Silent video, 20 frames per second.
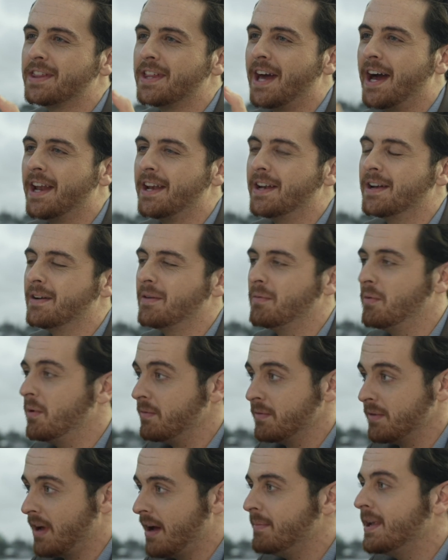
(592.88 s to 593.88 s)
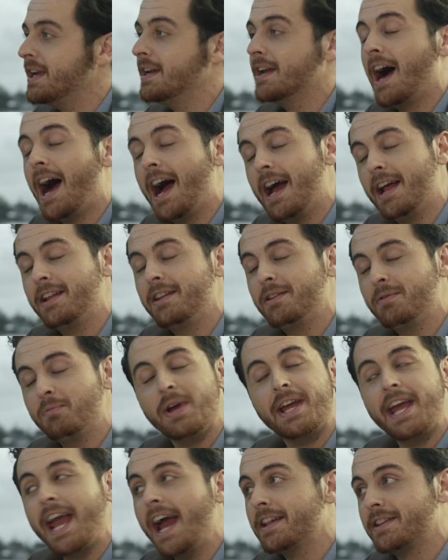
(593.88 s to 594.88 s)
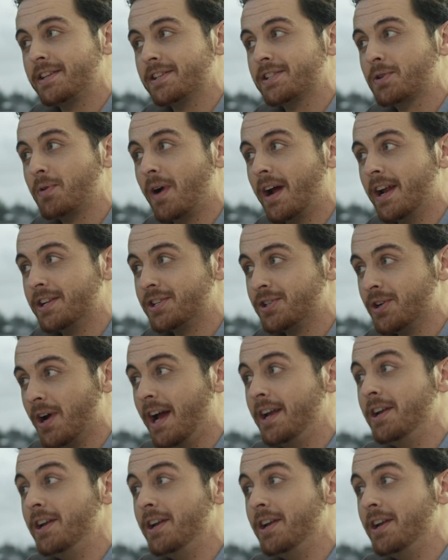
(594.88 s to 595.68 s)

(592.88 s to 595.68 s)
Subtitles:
that? Well, I mean, we can't discredit you.